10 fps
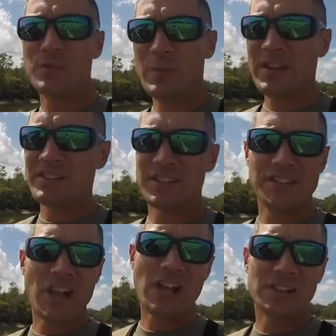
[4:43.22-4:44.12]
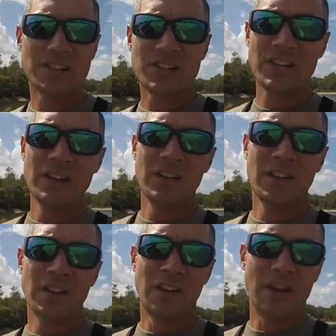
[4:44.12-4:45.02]
two baits of the challenge.
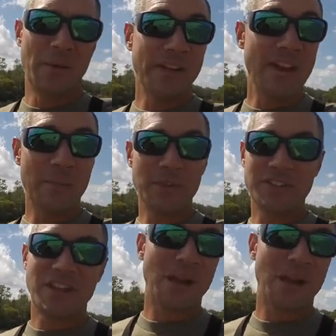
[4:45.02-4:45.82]
Um, I didn't have much